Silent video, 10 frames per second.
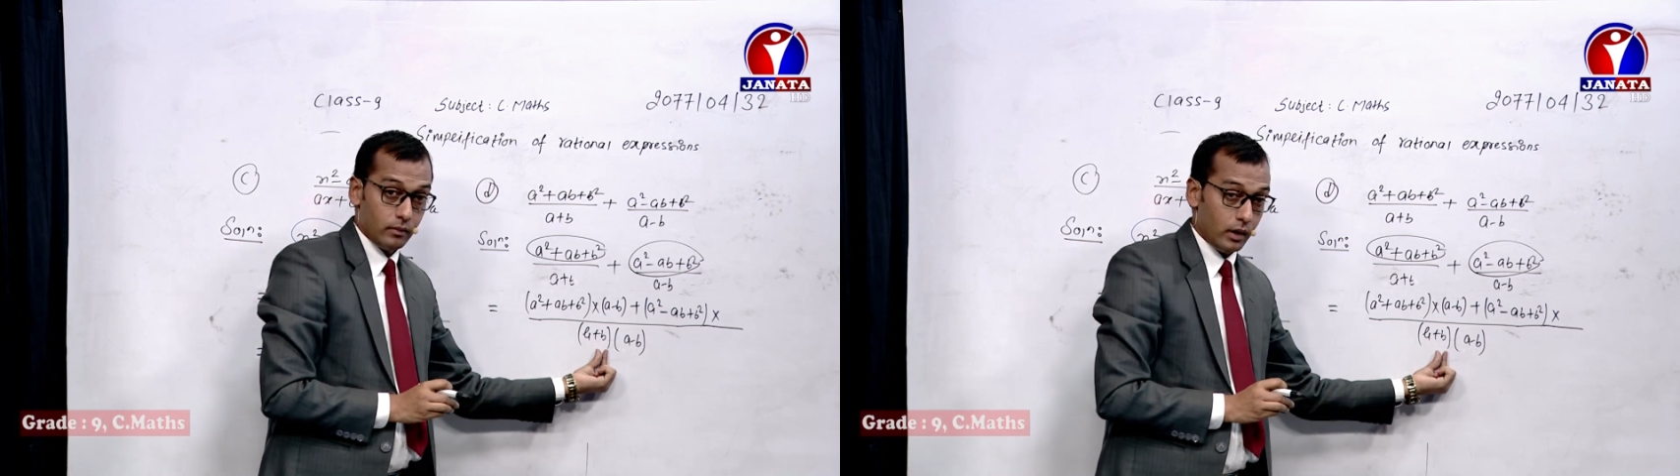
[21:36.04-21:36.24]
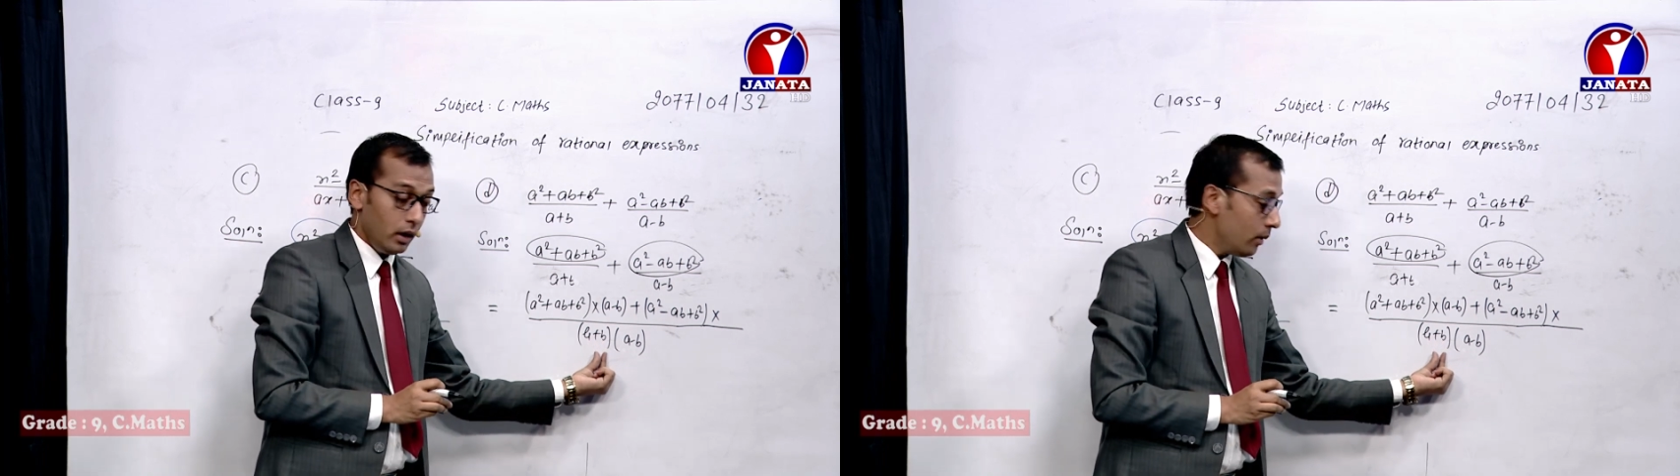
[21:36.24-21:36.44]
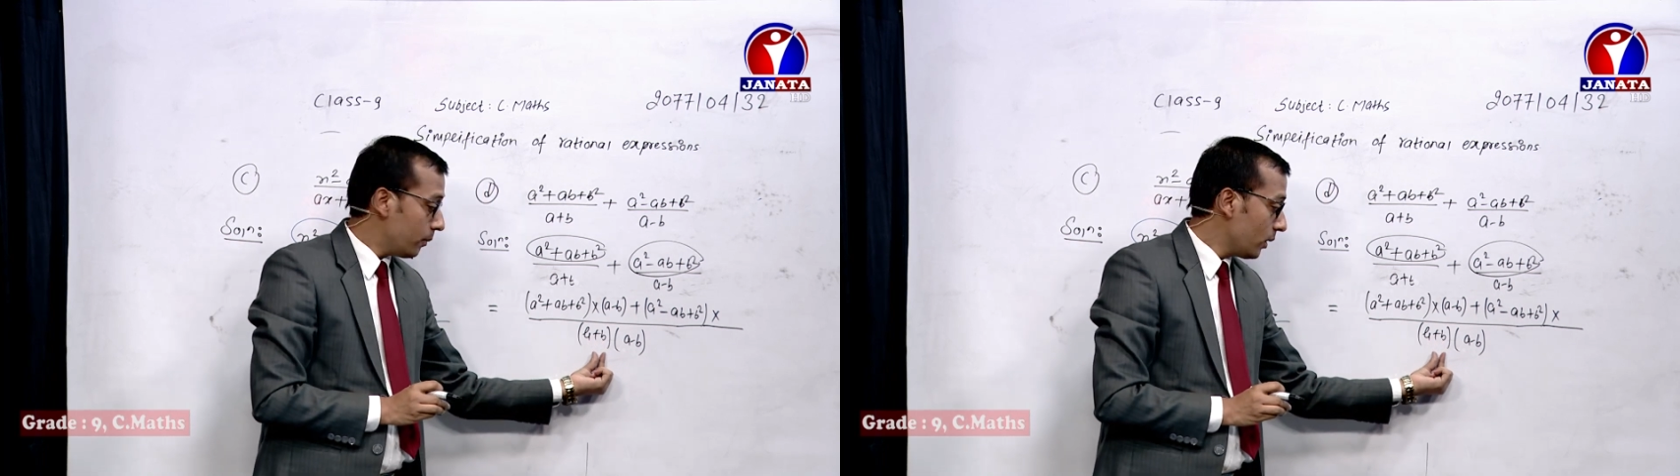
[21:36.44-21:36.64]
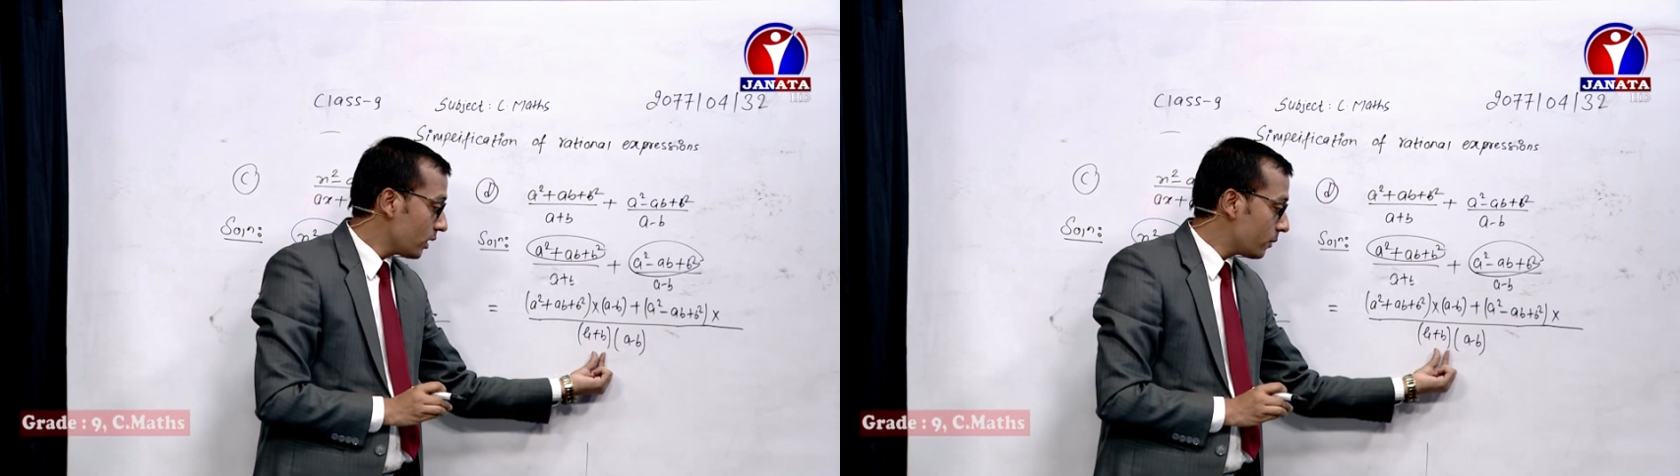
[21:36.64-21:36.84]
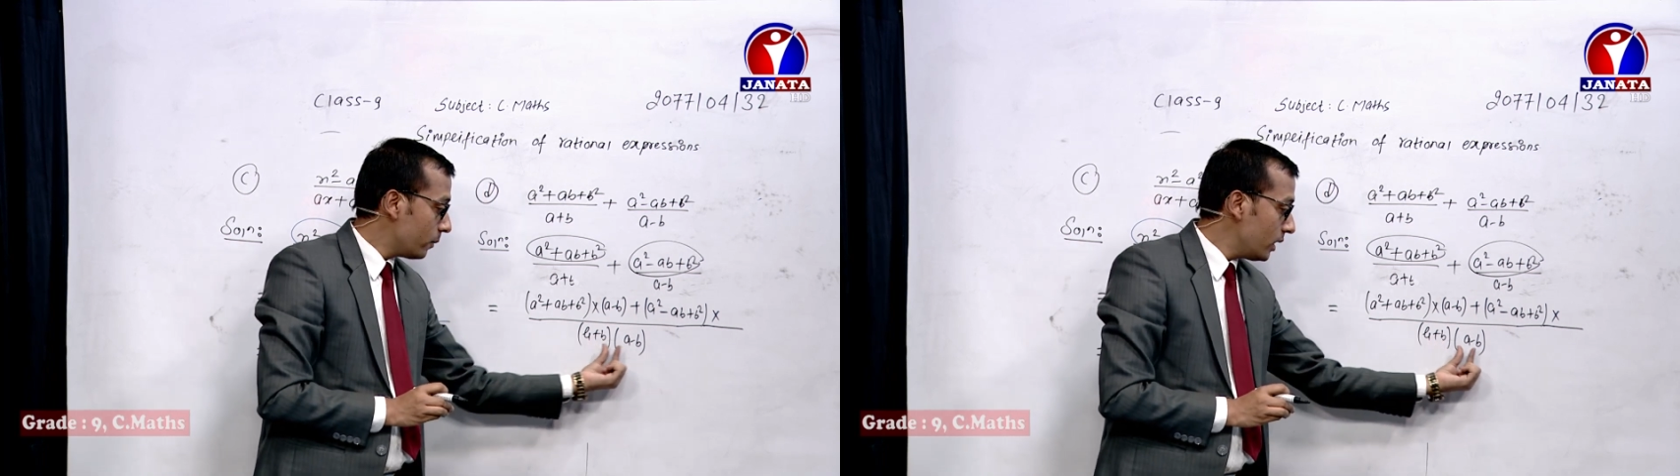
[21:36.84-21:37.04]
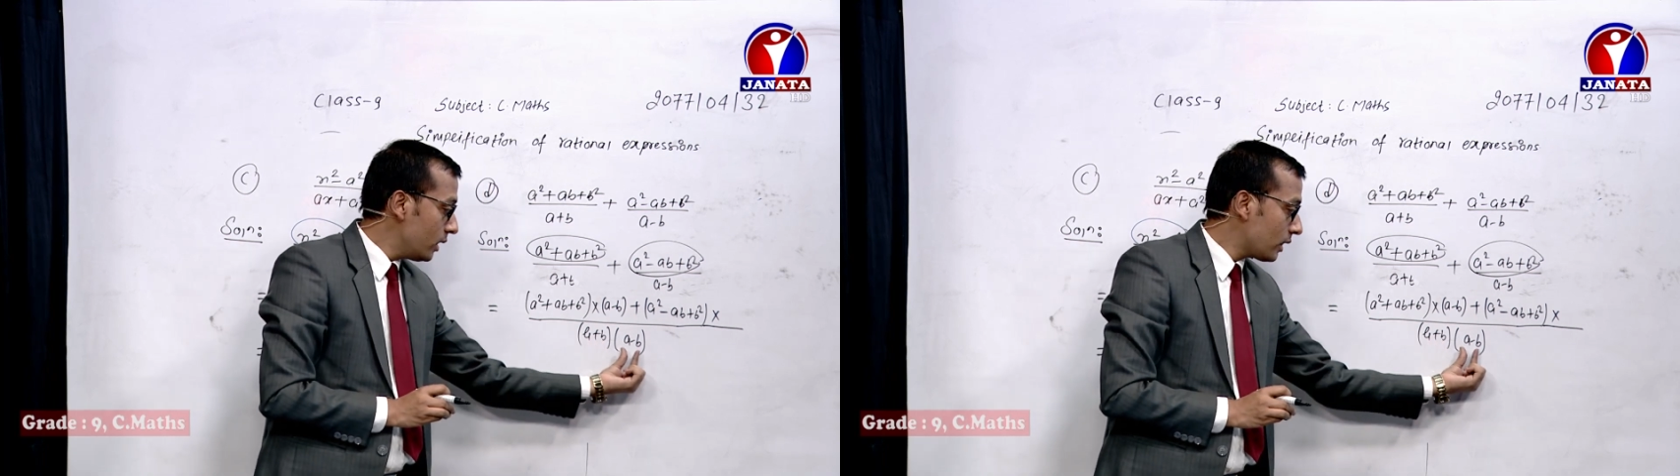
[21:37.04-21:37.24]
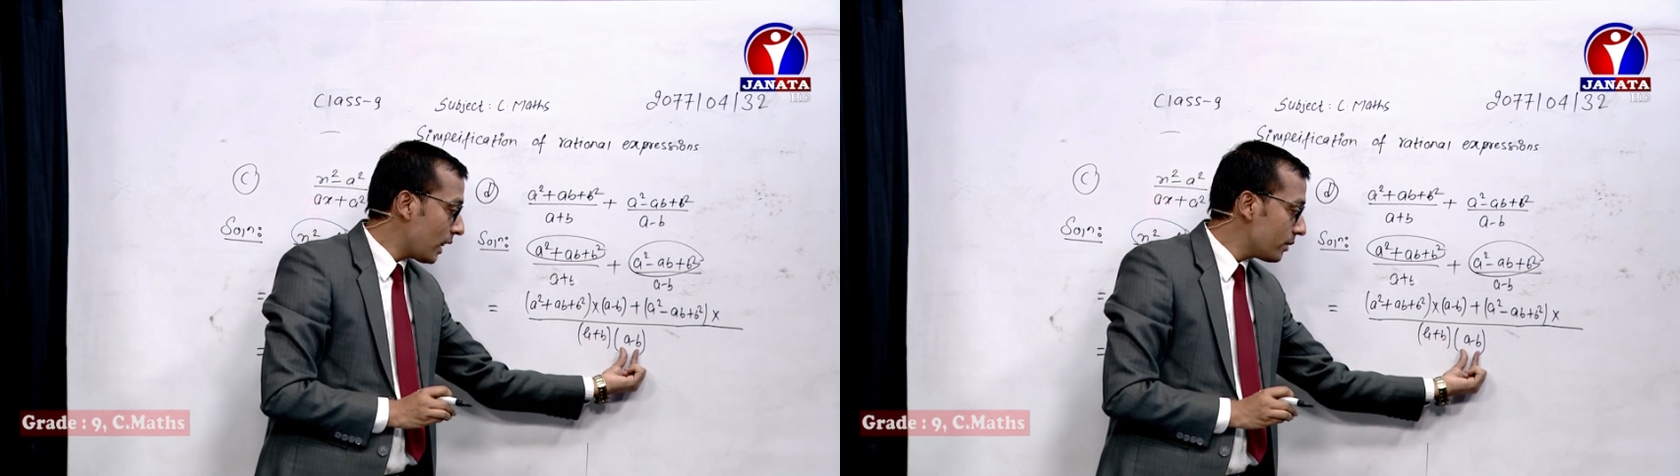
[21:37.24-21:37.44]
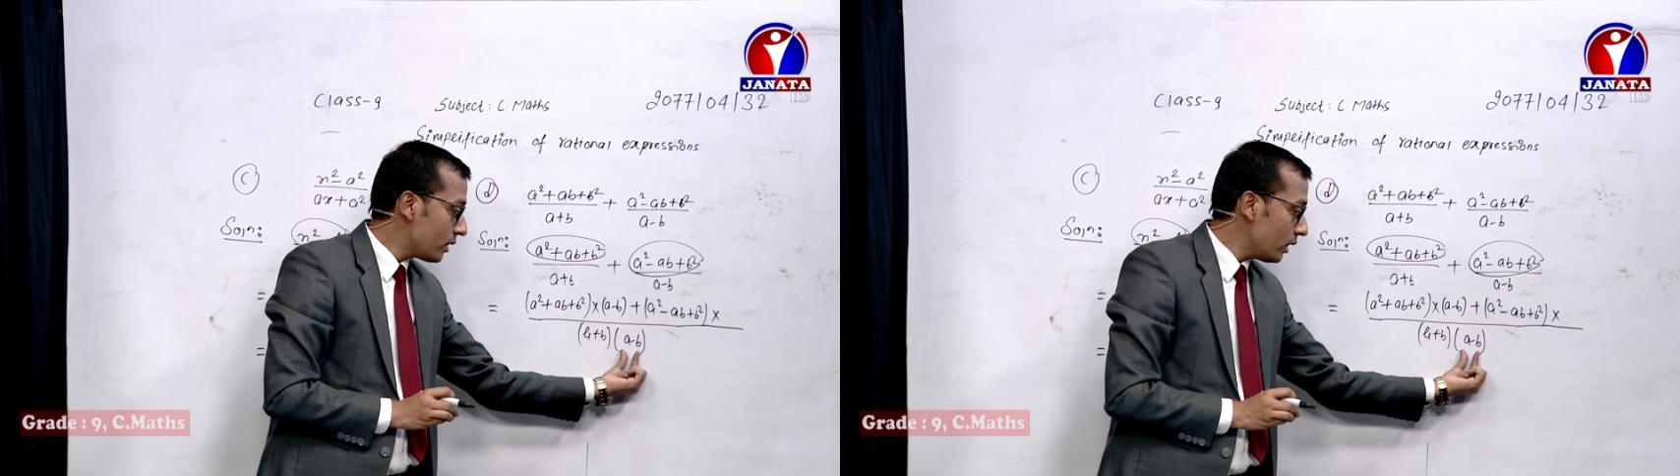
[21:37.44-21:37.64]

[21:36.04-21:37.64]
a plus b times